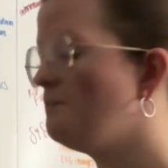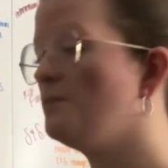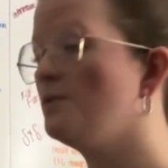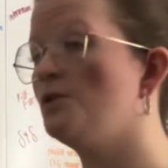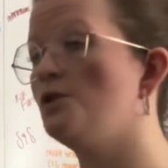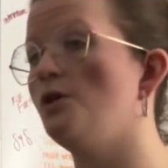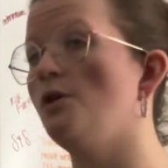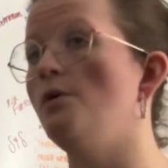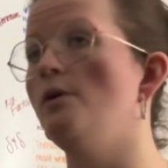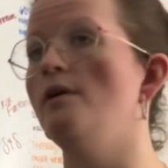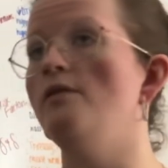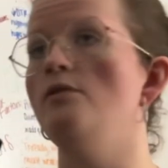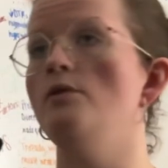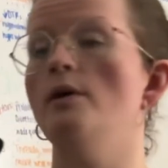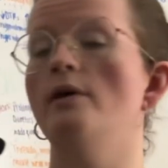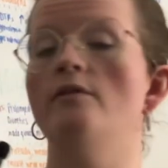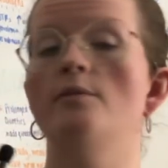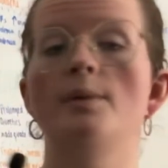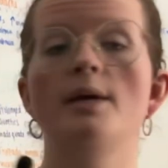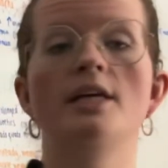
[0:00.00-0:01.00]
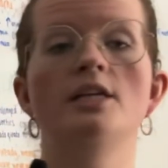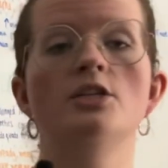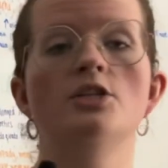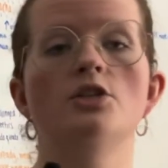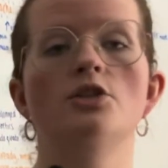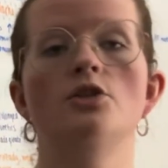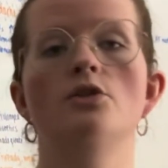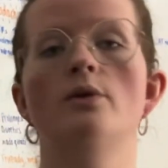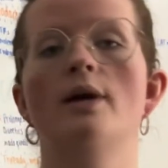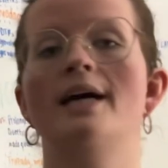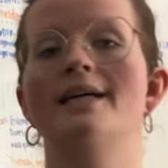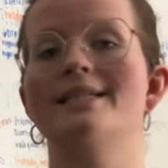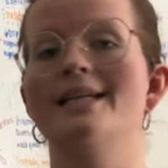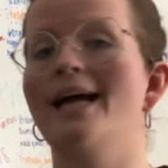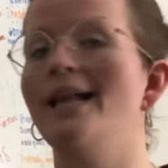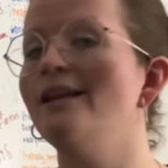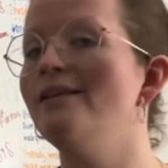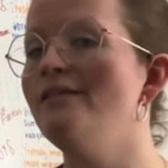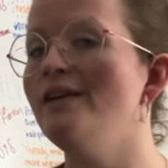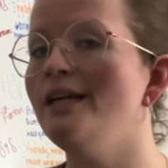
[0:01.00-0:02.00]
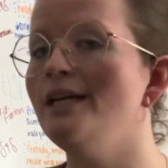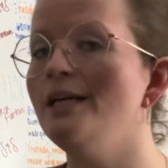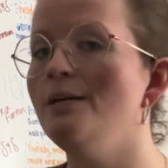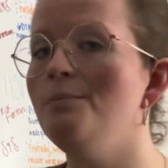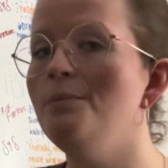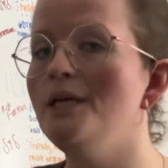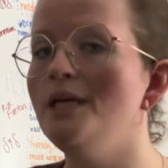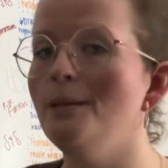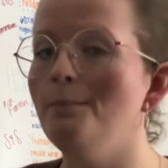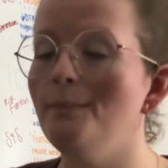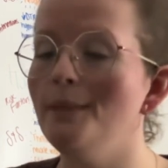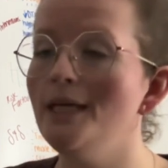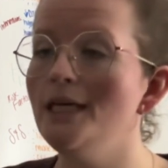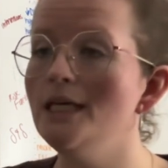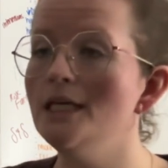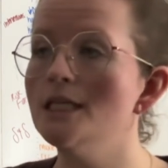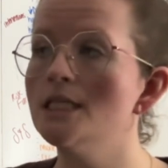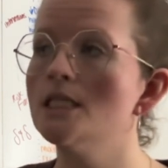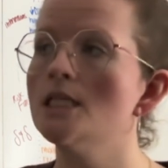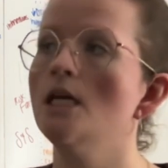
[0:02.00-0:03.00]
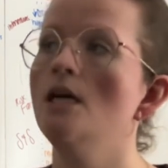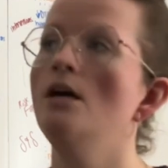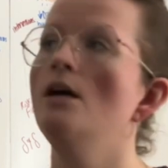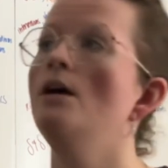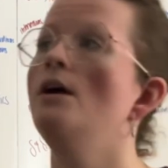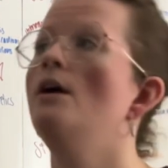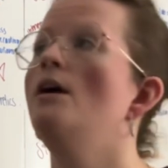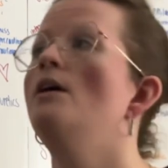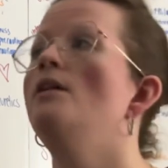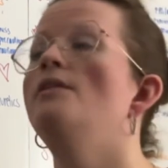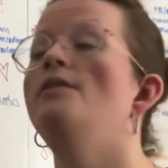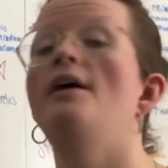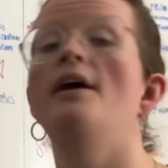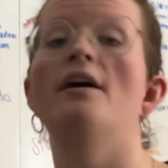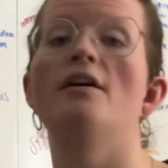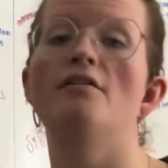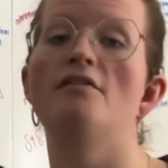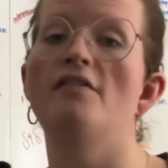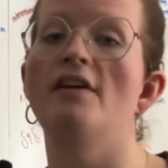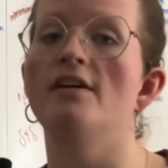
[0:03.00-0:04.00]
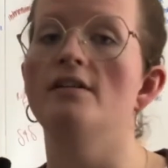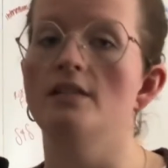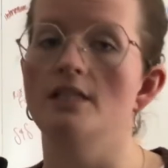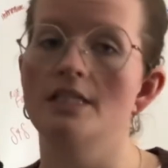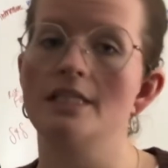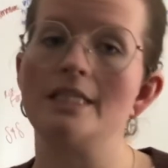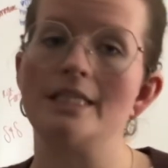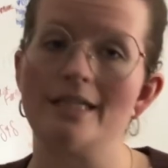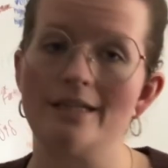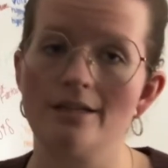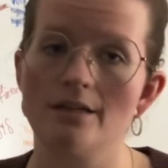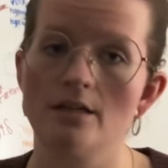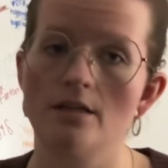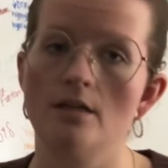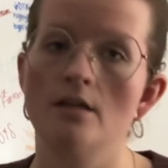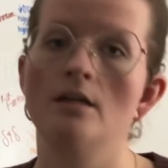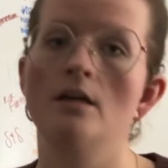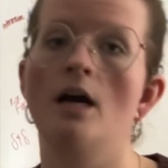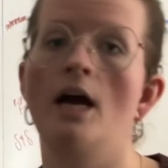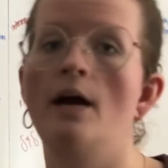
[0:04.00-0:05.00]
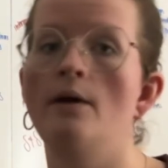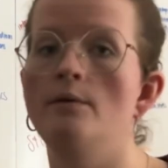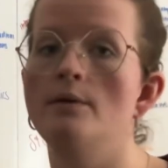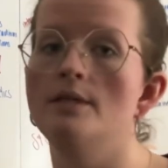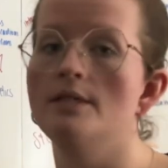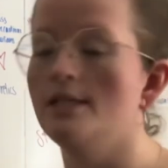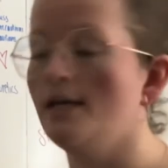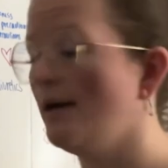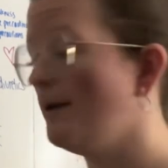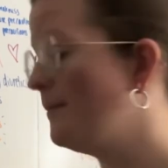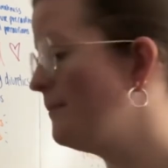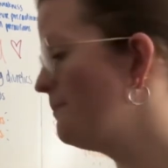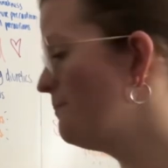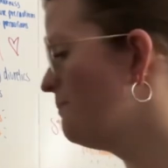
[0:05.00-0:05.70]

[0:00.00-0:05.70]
So if you have a patient who has elevated BNPs, they're fairly sick, I would say.